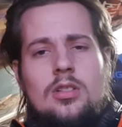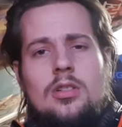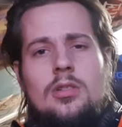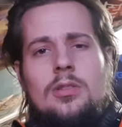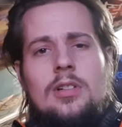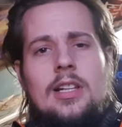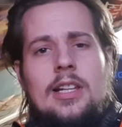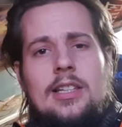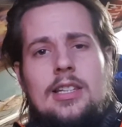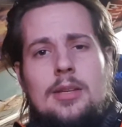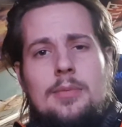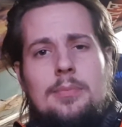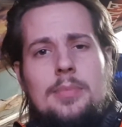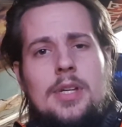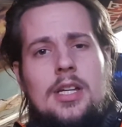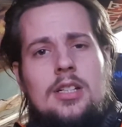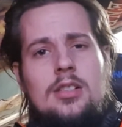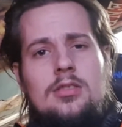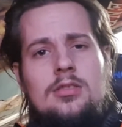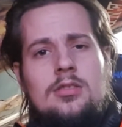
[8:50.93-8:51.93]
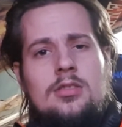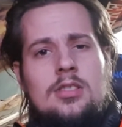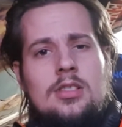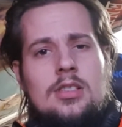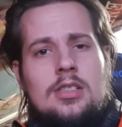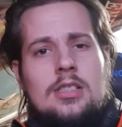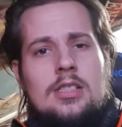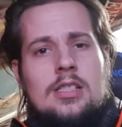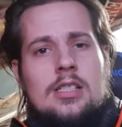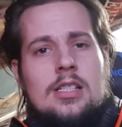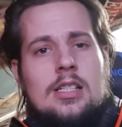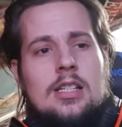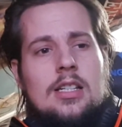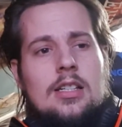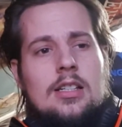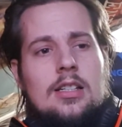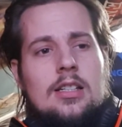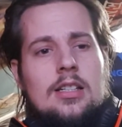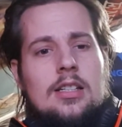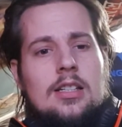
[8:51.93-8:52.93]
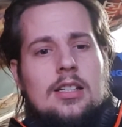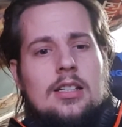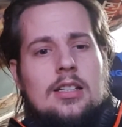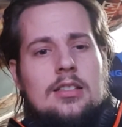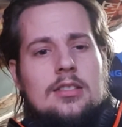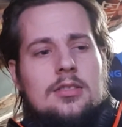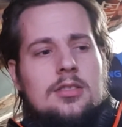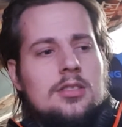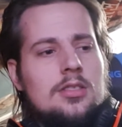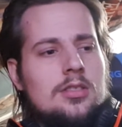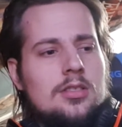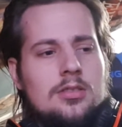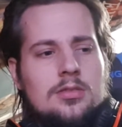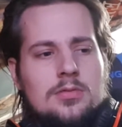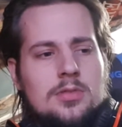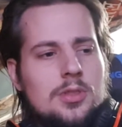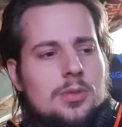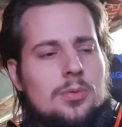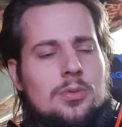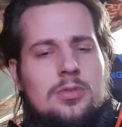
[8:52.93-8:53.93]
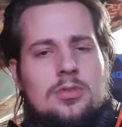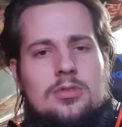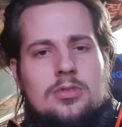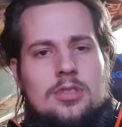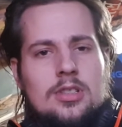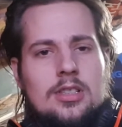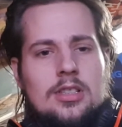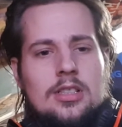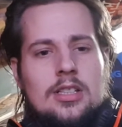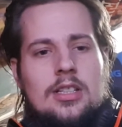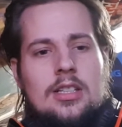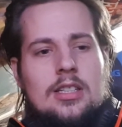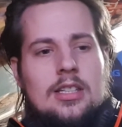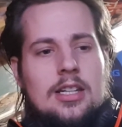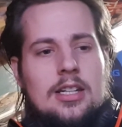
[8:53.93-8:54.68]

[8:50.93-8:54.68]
Go click that bell, and you will uh,